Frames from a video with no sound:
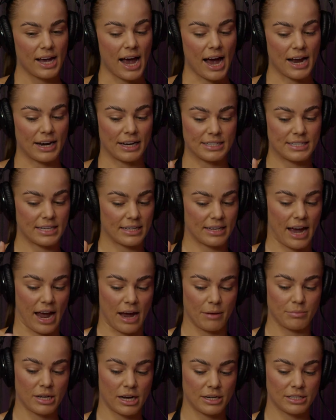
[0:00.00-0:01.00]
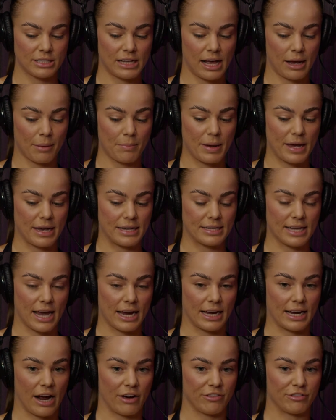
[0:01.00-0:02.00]
And it d- came down to like me
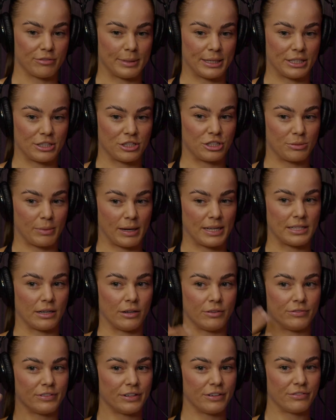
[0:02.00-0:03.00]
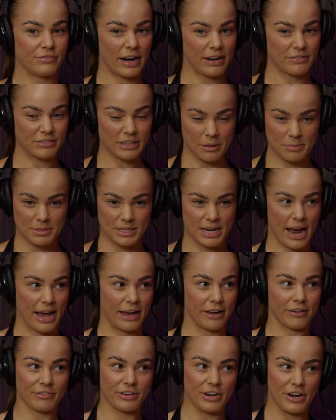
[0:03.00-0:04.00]
saying an affirmation to myself five times a
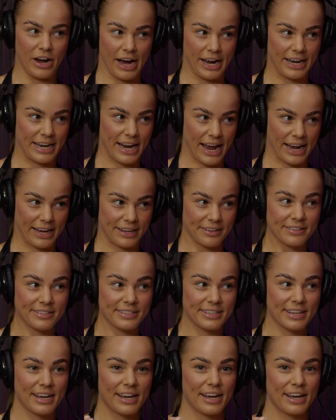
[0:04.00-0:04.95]
day for nine days.